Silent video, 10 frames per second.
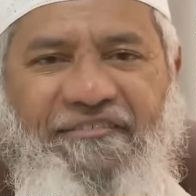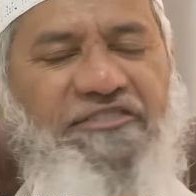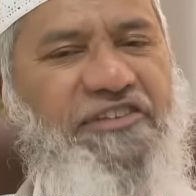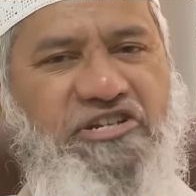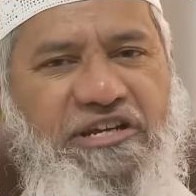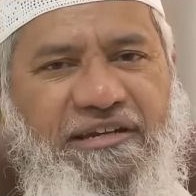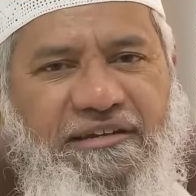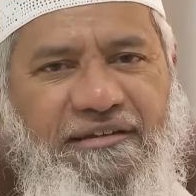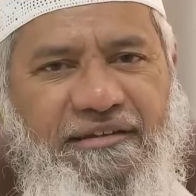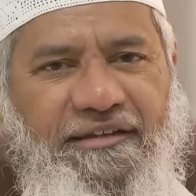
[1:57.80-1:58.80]
session
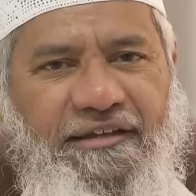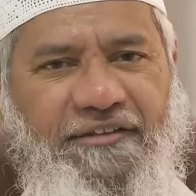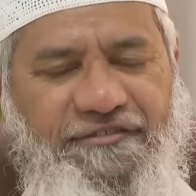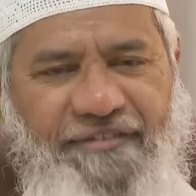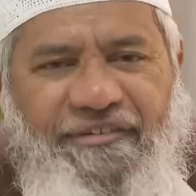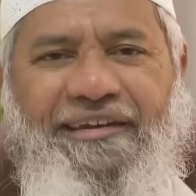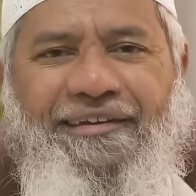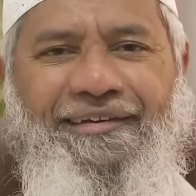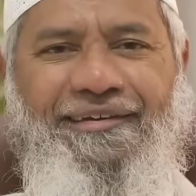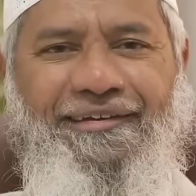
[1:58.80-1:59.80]
7,
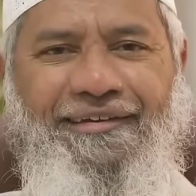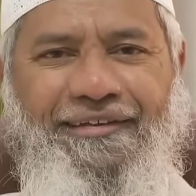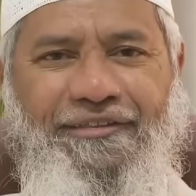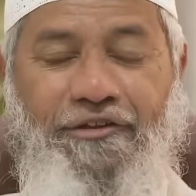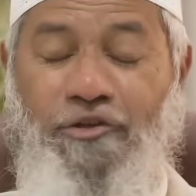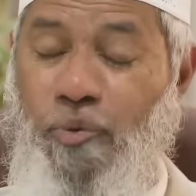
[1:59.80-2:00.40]
there was a